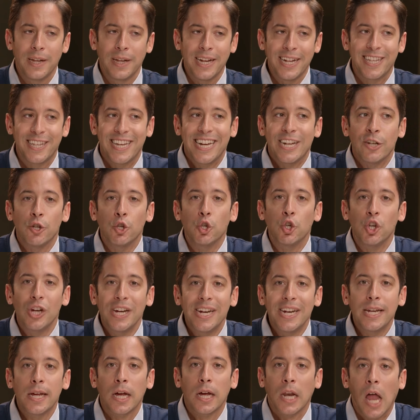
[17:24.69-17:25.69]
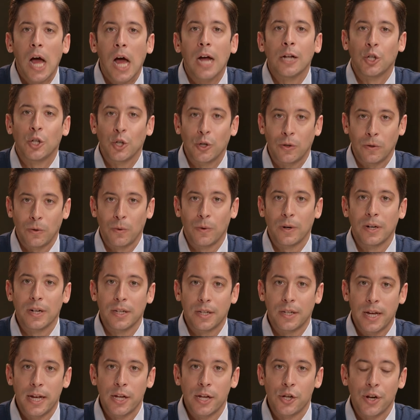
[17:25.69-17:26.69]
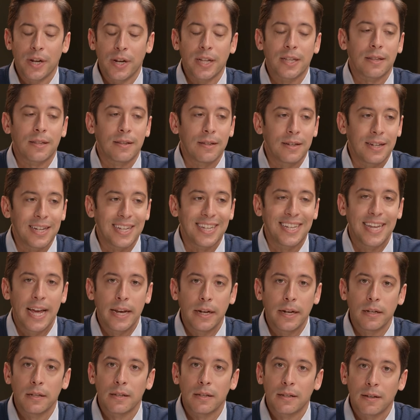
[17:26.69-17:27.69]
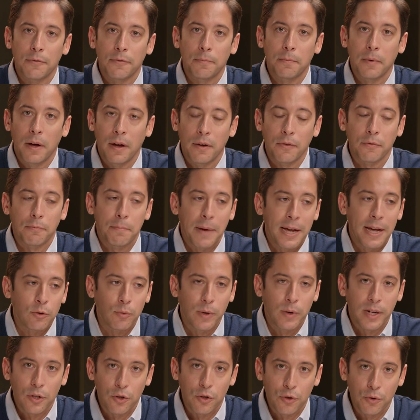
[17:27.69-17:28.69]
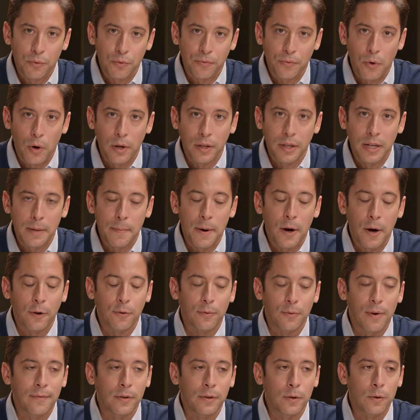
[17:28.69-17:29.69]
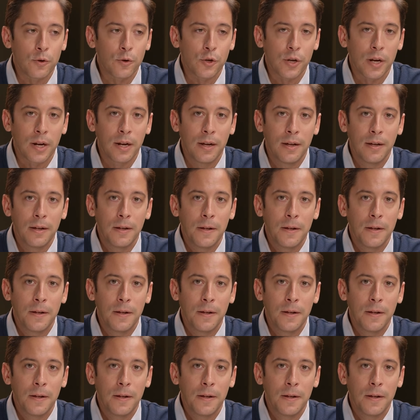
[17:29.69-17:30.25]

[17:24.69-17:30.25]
It's a genealogical organization. It's the descendants of, of patriots who fought in the American Revolution.